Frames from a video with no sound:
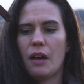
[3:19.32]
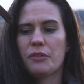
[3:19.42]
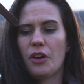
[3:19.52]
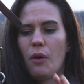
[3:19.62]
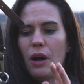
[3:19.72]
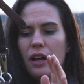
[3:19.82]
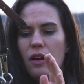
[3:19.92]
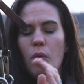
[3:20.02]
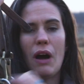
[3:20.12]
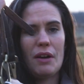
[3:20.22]
So
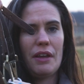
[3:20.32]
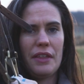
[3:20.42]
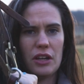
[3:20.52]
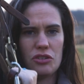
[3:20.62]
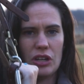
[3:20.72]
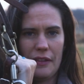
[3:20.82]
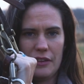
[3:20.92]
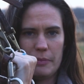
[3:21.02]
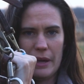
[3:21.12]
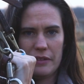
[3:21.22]
why do I think you should get
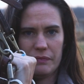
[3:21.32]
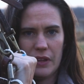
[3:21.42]
this bit?